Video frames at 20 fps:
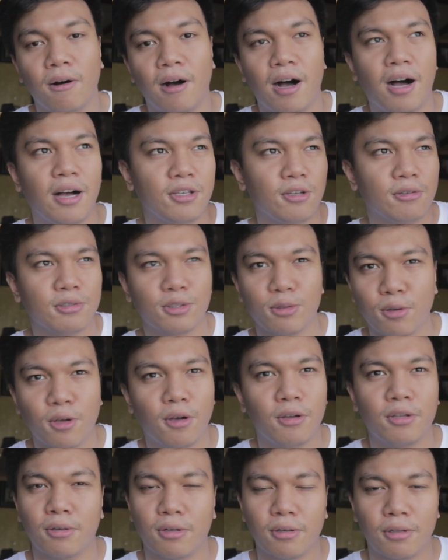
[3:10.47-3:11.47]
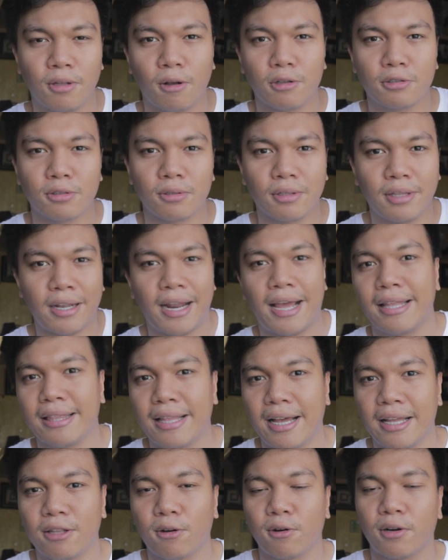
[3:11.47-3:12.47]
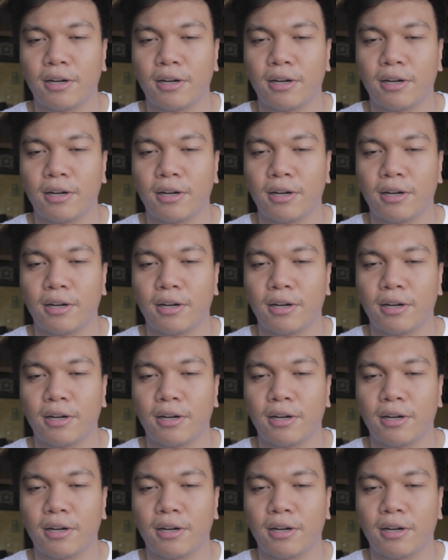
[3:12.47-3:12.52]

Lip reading: So yun, you could also try that